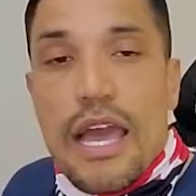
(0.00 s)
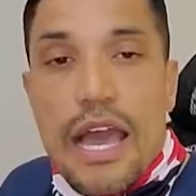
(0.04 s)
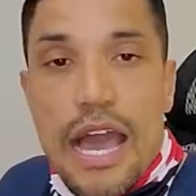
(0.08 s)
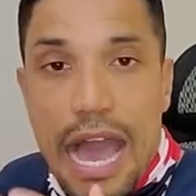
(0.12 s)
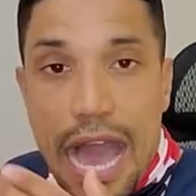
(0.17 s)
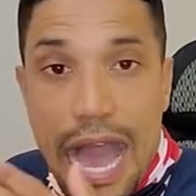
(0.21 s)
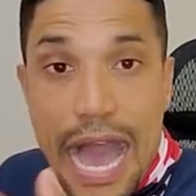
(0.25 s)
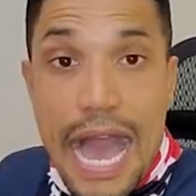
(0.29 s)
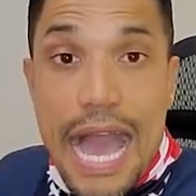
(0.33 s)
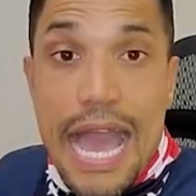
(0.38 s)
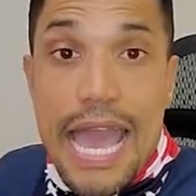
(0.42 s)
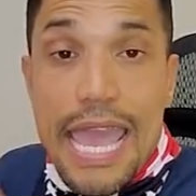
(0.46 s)

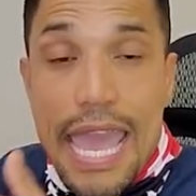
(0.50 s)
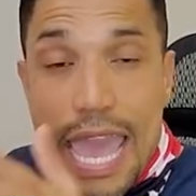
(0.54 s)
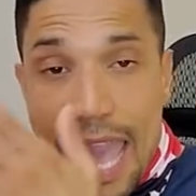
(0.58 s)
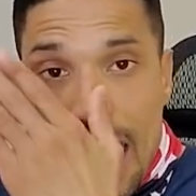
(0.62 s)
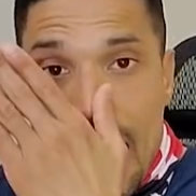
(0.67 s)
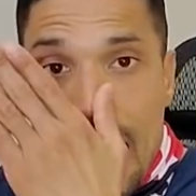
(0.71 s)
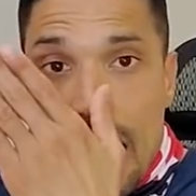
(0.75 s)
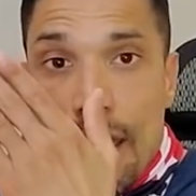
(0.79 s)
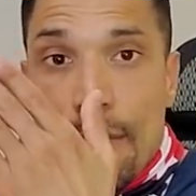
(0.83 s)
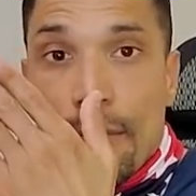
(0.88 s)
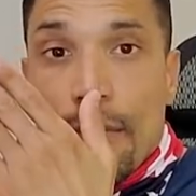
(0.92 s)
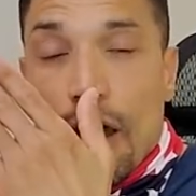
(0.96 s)
I
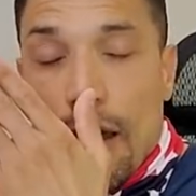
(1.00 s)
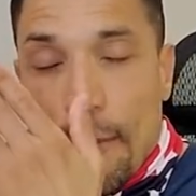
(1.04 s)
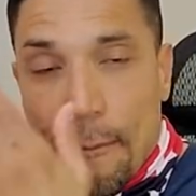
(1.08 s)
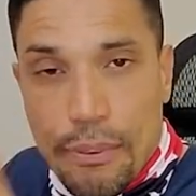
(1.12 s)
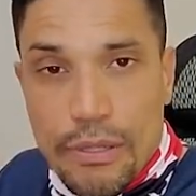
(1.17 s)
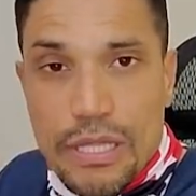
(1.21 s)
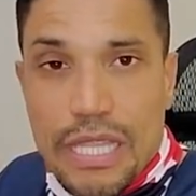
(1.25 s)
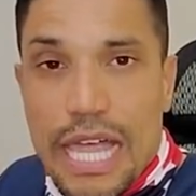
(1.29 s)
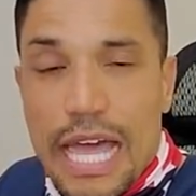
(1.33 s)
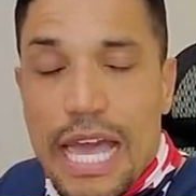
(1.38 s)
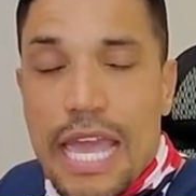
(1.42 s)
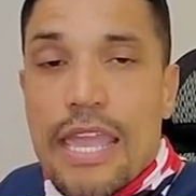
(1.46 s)
am
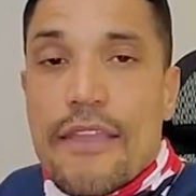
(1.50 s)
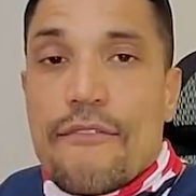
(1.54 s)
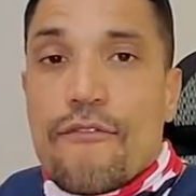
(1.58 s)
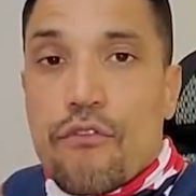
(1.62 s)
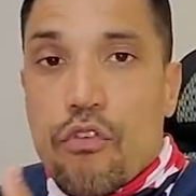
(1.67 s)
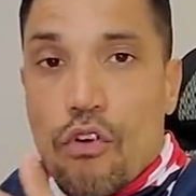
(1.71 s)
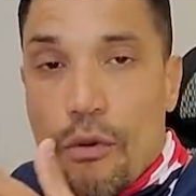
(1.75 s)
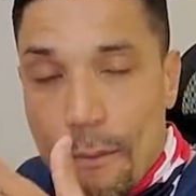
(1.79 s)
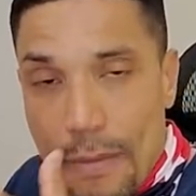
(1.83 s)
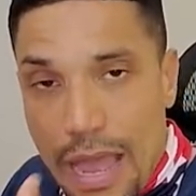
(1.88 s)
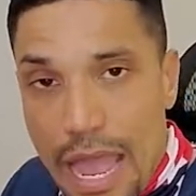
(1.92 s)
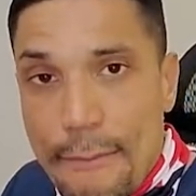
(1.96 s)
applying for
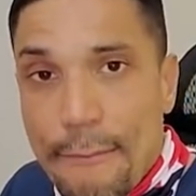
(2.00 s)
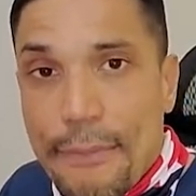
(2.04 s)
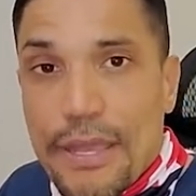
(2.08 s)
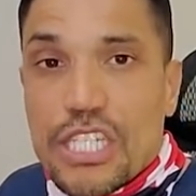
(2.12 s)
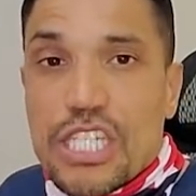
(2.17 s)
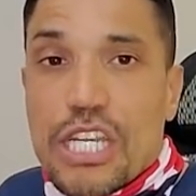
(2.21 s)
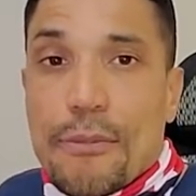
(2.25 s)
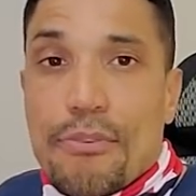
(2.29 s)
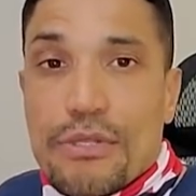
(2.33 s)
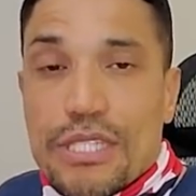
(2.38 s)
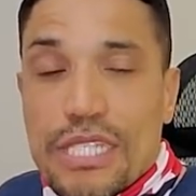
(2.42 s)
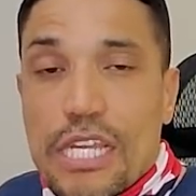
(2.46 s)
my
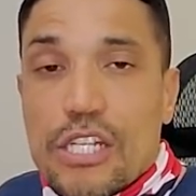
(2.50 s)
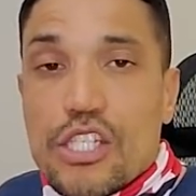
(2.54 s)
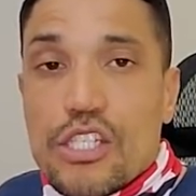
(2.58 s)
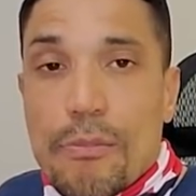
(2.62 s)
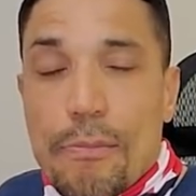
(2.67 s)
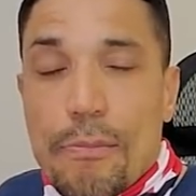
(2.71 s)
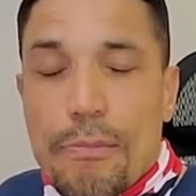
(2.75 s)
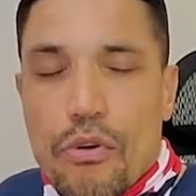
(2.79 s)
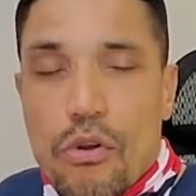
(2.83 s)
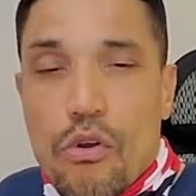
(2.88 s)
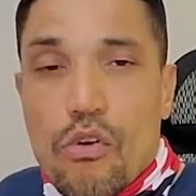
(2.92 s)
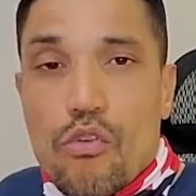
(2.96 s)
Paycheck Protection
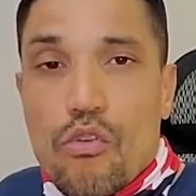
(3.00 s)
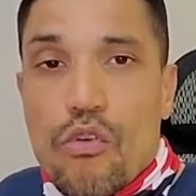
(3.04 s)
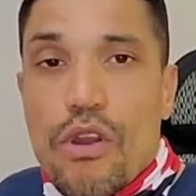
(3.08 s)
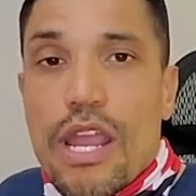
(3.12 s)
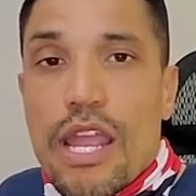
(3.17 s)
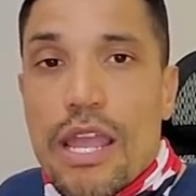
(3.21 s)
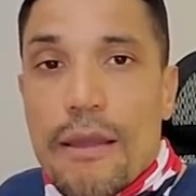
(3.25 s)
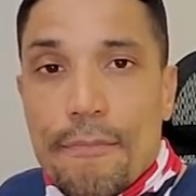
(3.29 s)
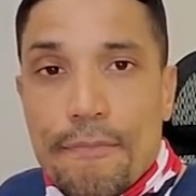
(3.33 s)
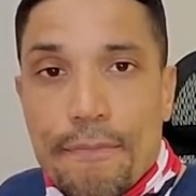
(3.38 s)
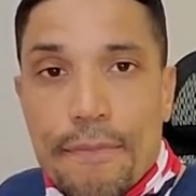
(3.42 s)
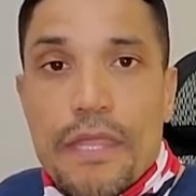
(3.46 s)

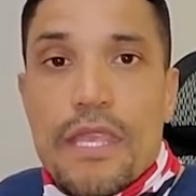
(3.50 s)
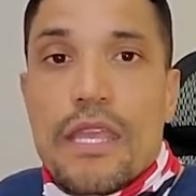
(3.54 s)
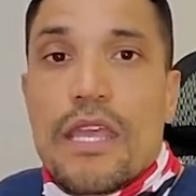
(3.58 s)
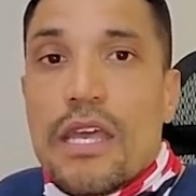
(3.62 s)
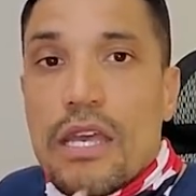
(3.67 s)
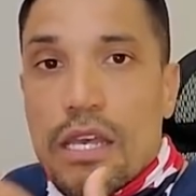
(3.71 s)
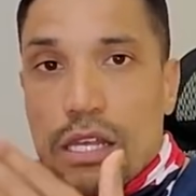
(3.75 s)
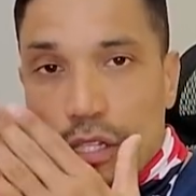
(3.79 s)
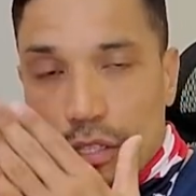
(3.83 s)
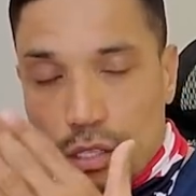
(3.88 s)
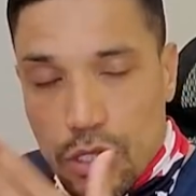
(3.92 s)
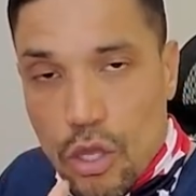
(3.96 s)
Program
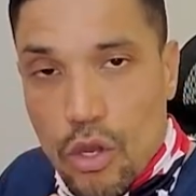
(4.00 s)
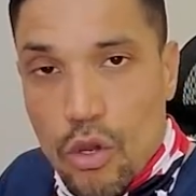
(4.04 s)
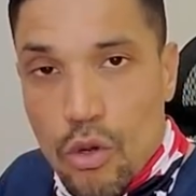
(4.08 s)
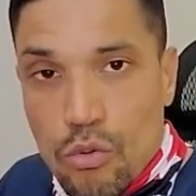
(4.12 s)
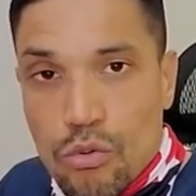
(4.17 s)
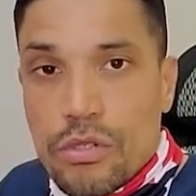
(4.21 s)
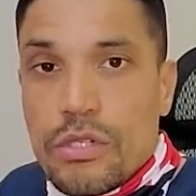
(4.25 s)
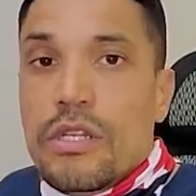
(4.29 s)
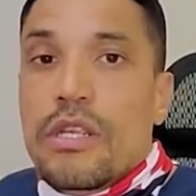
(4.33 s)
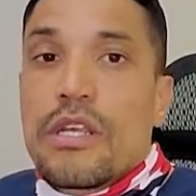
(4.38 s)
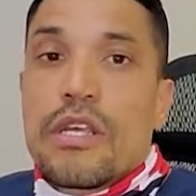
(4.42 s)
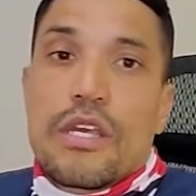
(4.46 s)

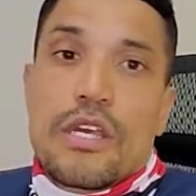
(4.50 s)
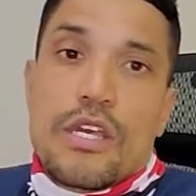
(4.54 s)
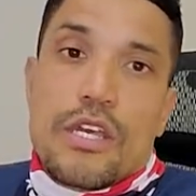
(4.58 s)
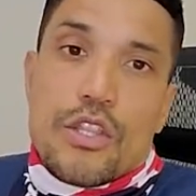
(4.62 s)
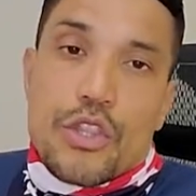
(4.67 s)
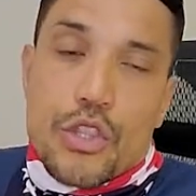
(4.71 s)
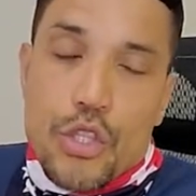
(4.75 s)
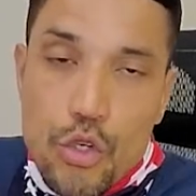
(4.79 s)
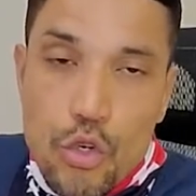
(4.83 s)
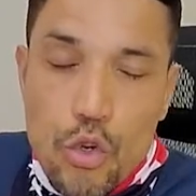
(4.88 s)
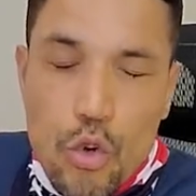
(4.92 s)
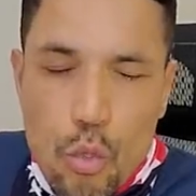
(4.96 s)
loan
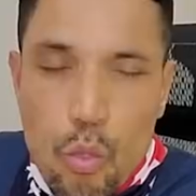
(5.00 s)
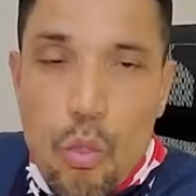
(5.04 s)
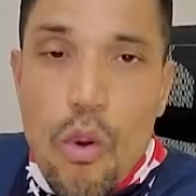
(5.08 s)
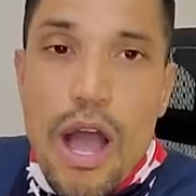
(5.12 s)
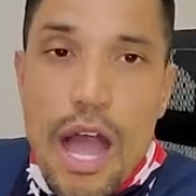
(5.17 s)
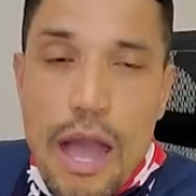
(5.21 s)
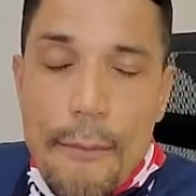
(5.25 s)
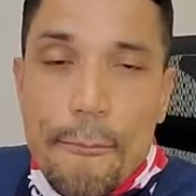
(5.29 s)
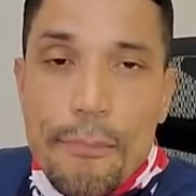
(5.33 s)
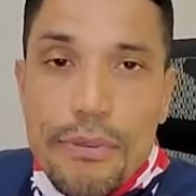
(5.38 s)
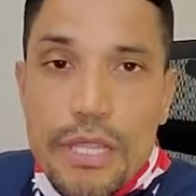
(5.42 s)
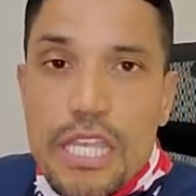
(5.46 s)
through
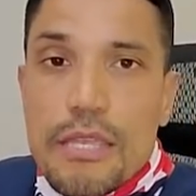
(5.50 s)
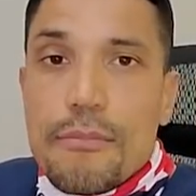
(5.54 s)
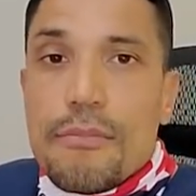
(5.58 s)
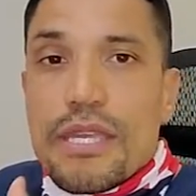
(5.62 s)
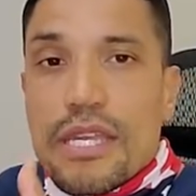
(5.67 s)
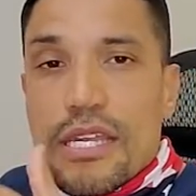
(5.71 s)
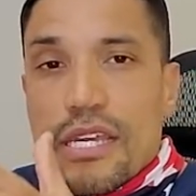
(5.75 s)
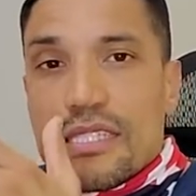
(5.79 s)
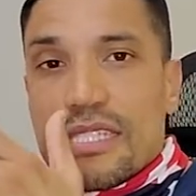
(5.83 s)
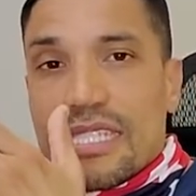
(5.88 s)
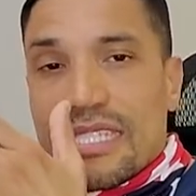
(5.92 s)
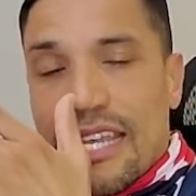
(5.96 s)
Womply
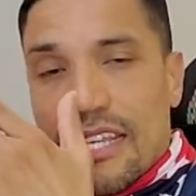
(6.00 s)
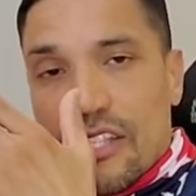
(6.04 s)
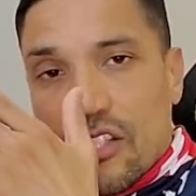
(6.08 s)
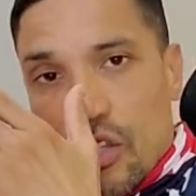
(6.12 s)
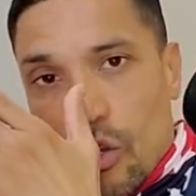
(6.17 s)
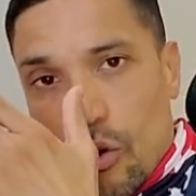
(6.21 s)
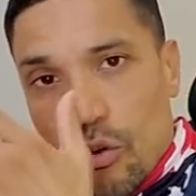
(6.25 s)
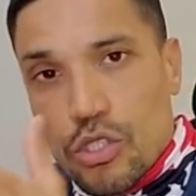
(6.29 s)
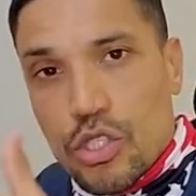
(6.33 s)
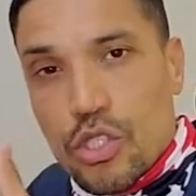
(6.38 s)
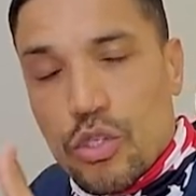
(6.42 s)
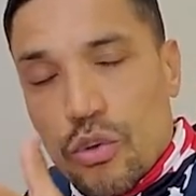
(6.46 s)
because, as I
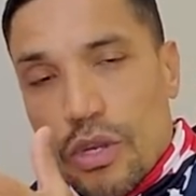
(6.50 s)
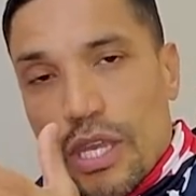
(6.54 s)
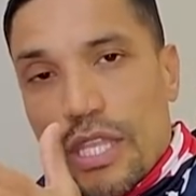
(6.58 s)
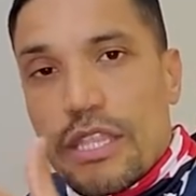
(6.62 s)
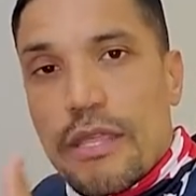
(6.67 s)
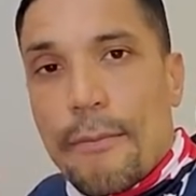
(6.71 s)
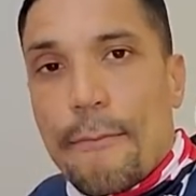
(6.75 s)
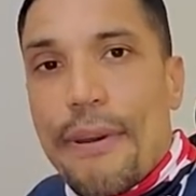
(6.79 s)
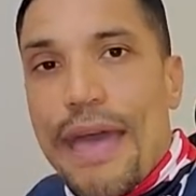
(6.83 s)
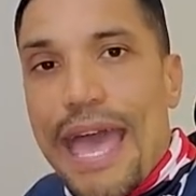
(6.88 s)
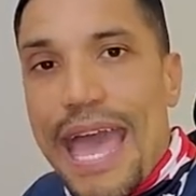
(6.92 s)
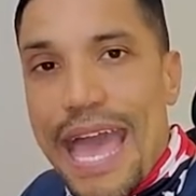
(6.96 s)
told you in the
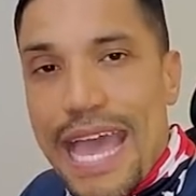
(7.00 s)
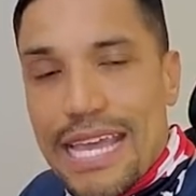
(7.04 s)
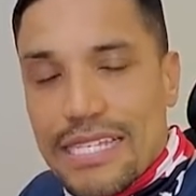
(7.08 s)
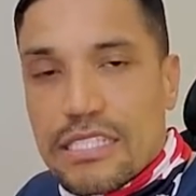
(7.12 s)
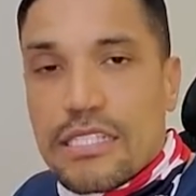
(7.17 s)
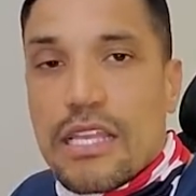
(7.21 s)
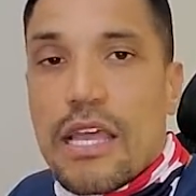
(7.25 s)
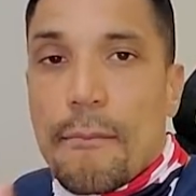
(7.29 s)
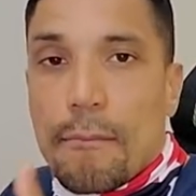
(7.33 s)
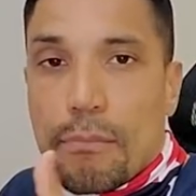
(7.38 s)
past,